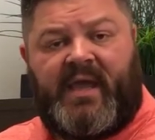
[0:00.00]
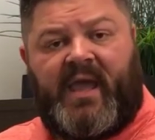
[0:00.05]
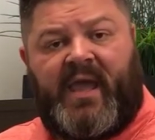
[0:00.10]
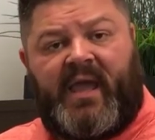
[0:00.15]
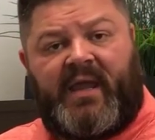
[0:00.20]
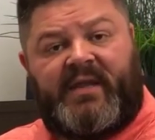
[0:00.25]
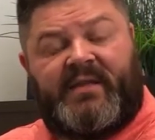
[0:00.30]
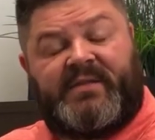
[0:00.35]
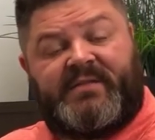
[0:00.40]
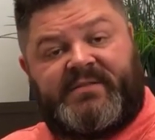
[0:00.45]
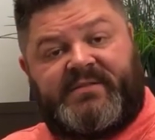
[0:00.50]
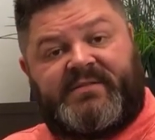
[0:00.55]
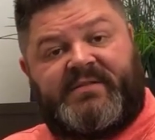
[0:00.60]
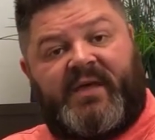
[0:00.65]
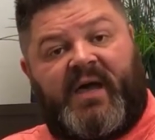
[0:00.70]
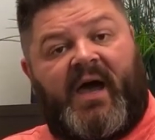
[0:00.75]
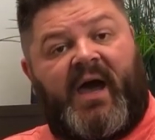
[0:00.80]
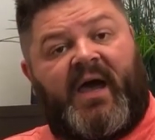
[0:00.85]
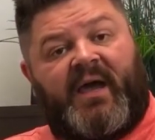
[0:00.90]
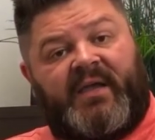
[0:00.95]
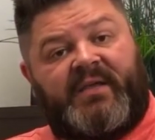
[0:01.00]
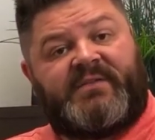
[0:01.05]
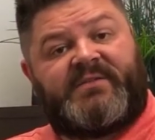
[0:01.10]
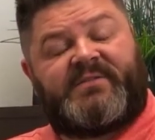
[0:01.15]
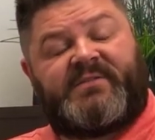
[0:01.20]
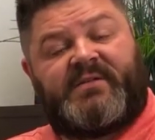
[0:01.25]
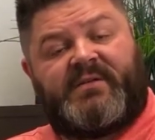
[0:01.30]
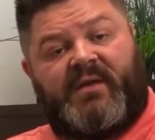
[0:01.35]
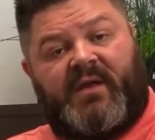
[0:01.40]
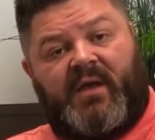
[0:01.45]
and is the
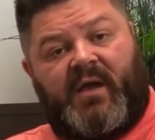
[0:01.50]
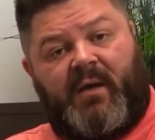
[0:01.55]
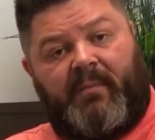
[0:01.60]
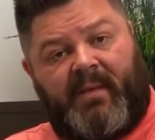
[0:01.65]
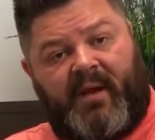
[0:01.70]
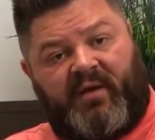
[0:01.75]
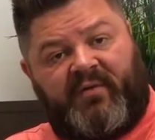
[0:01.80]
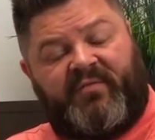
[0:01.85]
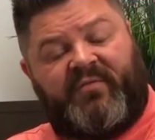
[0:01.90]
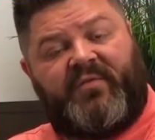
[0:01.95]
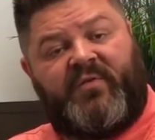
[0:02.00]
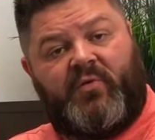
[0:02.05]
highest amount of